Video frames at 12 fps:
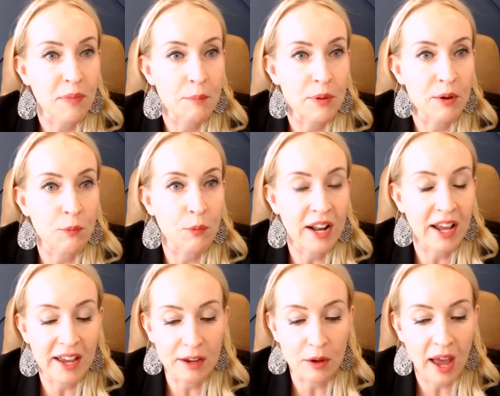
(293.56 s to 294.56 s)
But what
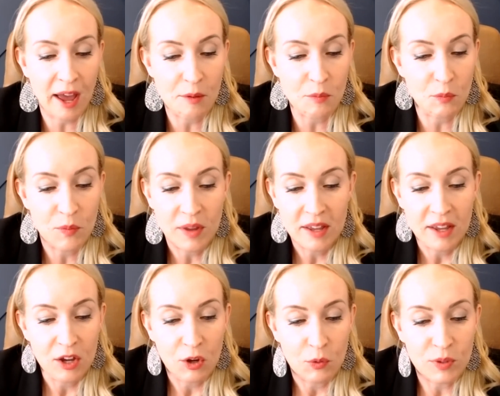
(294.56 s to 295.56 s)
I
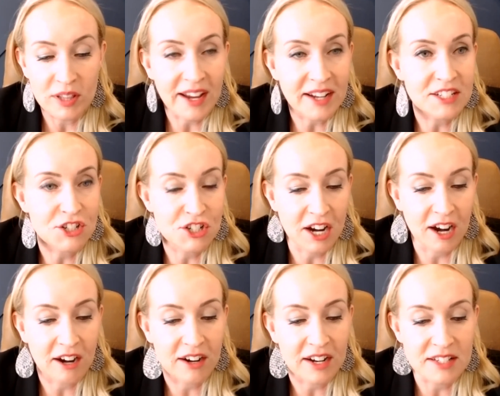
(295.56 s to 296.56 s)
would like to
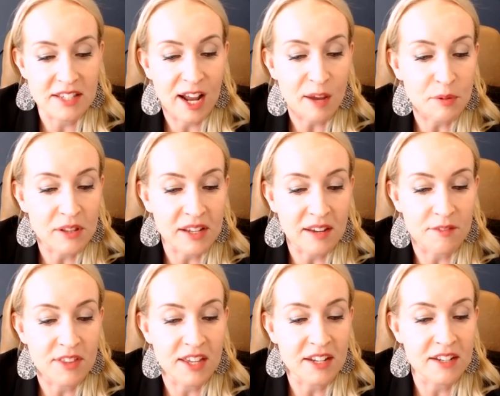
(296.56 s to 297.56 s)
share is that I believe
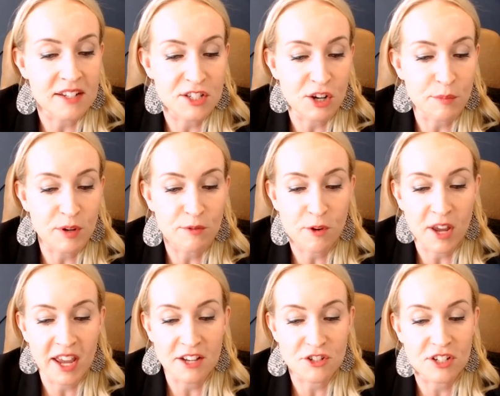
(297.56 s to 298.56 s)
that discernment of
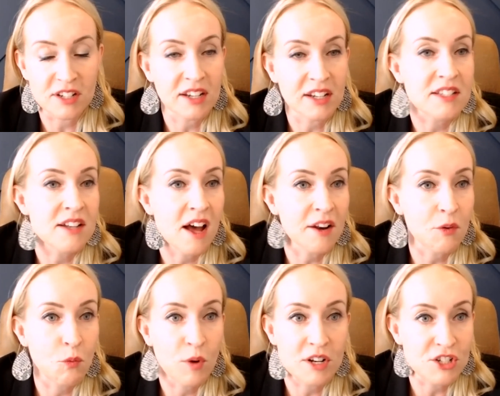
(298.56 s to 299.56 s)
vocation is not a
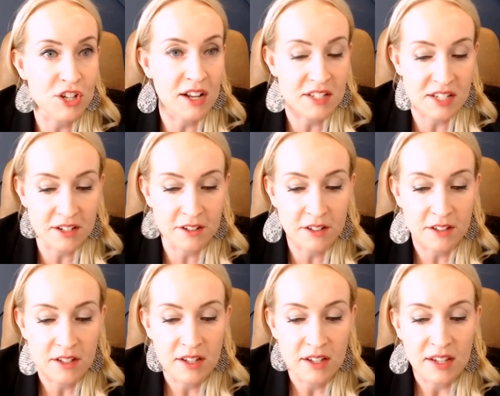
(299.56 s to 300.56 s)
one-shot deal.
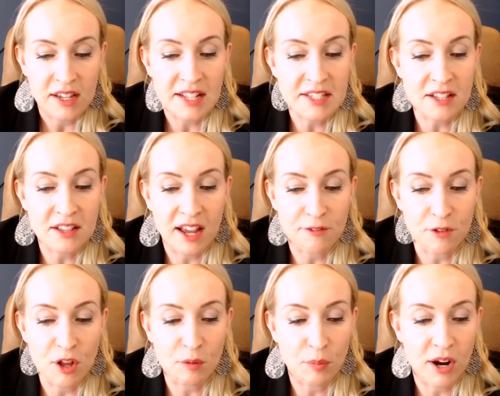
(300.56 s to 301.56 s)
It's a
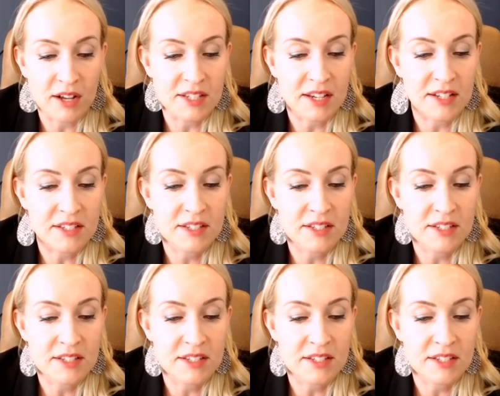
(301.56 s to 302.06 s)
lifelong process,